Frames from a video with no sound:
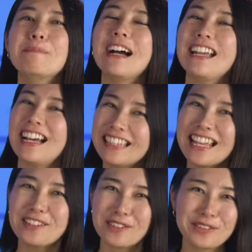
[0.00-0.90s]
My
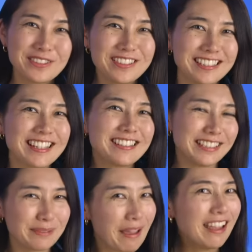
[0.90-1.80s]
attention to detail
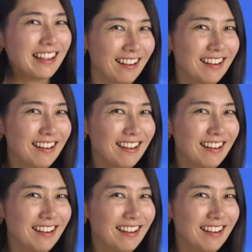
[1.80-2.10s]
is paying